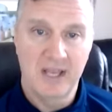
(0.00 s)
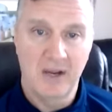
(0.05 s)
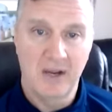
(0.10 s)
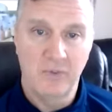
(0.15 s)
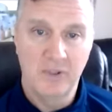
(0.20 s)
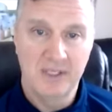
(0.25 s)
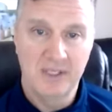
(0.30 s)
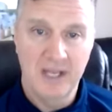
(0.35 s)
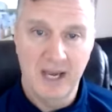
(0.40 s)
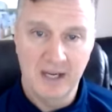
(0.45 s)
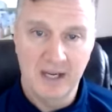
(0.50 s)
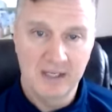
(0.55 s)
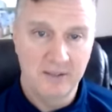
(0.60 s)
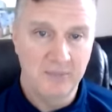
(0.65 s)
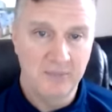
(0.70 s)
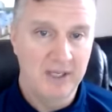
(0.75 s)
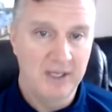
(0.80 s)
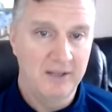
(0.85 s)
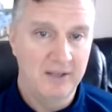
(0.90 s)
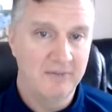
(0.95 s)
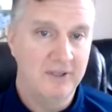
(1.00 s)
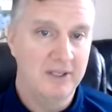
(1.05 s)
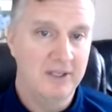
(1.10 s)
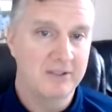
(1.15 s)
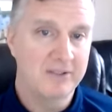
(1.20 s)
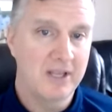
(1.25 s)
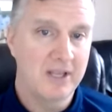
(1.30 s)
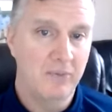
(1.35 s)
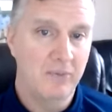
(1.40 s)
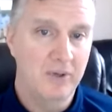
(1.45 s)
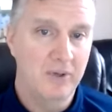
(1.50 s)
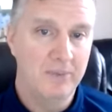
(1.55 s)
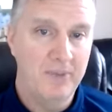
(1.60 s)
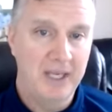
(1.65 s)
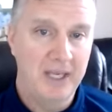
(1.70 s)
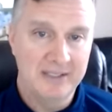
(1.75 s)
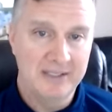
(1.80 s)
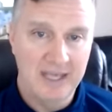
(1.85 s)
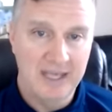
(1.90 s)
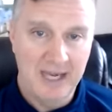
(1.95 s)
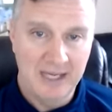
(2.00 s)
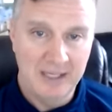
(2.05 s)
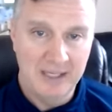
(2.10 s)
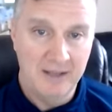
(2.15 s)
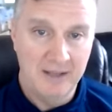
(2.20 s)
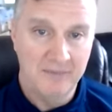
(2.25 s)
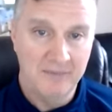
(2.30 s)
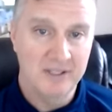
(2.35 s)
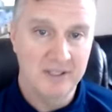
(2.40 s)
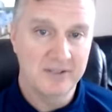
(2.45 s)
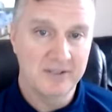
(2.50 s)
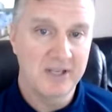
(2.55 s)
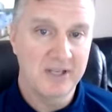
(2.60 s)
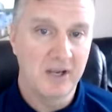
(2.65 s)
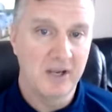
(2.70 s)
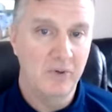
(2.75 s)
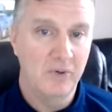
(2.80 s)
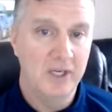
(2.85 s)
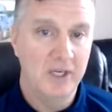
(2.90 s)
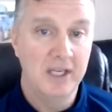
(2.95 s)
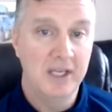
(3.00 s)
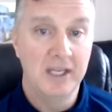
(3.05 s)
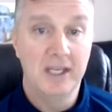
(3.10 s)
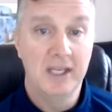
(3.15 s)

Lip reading: how we document evidence, how we maintain evidence, how we